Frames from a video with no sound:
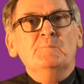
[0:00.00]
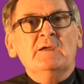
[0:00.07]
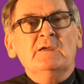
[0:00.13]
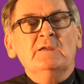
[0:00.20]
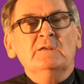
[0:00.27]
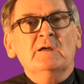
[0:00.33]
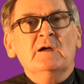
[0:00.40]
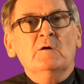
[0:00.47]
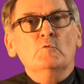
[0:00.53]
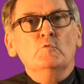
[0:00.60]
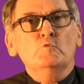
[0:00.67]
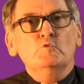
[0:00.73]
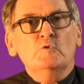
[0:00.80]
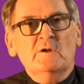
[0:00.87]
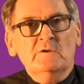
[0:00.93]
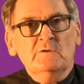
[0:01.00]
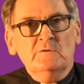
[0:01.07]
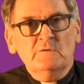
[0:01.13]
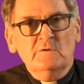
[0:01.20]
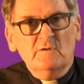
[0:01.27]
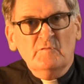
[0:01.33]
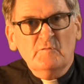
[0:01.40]
been a
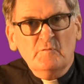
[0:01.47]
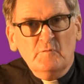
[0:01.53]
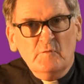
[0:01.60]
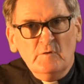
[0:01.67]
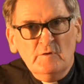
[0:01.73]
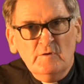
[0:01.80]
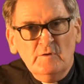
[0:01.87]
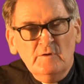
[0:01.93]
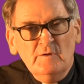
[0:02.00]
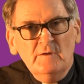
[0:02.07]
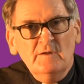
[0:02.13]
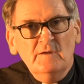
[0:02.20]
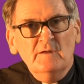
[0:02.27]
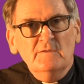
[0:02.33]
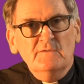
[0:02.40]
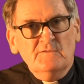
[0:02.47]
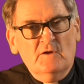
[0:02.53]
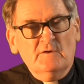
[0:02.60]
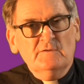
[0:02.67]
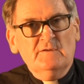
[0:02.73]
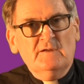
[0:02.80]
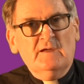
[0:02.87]
wonderful
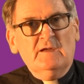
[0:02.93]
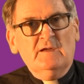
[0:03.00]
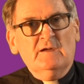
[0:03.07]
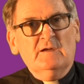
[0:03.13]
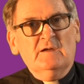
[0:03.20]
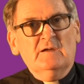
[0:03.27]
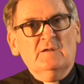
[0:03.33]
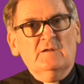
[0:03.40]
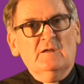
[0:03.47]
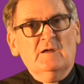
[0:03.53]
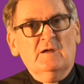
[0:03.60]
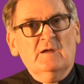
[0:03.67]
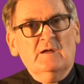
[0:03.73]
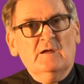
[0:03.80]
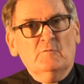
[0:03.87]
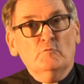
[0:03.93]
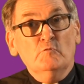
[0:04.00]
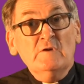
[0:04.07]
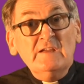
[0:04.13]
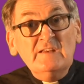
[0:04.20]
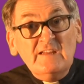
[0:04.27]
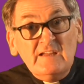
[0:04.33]
Sunday
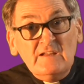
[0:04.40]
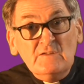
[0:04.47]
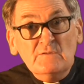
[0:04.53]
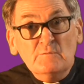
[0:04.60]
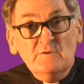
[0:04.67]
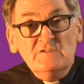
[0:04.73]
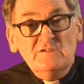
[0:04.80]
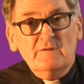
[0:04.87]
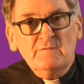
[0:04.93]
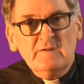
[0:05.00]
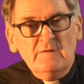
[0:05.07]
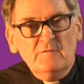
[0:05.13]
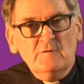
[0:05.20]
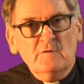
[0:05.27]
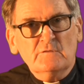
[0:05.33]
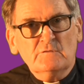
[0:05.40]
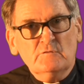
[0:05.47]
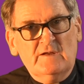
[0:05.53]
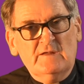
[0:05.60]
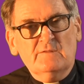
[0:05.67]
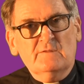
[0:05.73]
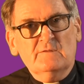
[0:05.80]
readings, which have given us
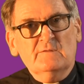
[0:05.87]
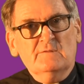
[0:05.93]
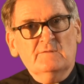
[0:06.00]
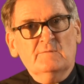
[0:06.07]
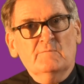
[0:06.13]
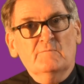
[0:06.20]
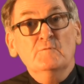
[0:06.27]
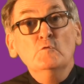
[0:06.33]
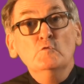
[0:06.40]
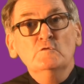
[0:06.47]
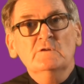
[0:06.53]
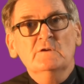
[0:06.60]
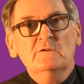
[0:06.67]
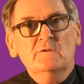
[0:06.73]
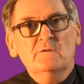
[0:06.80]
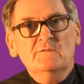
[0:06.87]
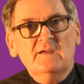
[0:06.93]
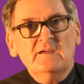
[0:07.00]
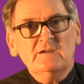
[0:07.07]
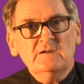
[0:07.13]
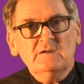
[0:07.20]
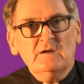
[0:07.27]
great food to
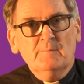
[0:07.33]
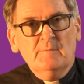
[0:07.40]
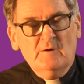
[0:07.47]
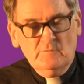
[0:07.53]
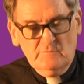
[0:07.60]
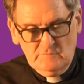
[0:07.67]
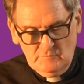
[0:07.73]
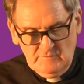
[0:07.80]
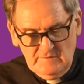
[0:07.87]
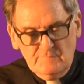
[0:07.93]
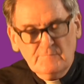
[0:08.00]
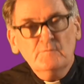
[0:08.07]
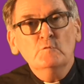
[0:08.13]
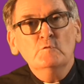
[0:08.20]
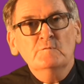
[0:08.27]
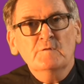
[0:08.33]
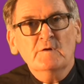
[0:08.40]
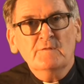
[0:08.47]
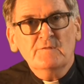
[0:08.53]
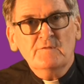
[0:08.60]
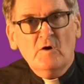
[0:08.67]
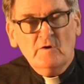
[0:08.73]
think about, great food for
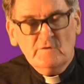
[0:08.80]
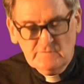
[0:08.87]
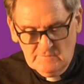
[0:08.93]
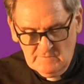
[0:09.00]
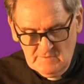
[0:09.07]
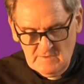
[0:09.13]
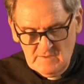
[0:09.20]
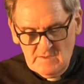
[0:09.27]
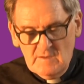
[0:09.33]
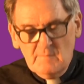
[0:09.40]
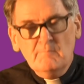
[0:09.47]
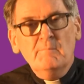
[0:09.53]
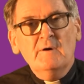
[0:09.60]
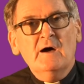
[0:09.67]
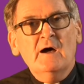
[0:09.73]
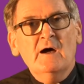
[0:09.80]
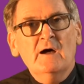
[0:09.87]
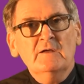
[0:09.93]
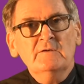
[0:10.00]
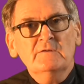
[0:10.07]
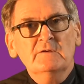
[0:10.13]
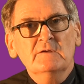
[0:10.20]
thought.
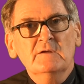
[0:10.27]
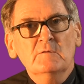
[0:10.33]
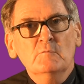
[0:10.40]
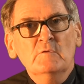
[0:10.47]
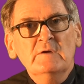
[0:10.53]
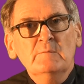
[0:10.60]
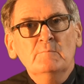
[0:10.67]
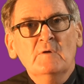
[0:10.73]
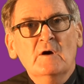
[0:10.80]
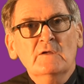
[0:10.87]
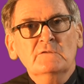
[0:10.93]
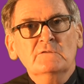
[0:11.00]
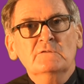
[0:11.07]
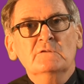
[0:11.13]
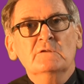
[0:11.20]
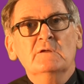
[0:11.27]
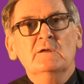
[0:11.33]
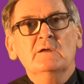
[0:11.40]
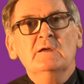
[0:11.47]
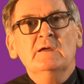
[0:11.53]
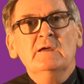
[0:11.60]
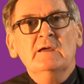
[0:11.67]
But we must
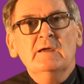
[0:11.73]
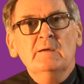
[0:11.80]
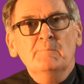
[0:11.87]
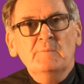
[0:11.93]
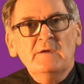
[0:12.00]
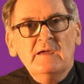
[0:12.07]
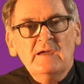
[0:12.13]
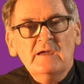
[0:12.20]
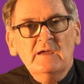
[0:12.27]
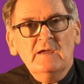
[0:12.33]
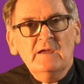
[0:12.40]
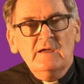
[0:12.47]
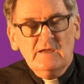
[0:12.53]
be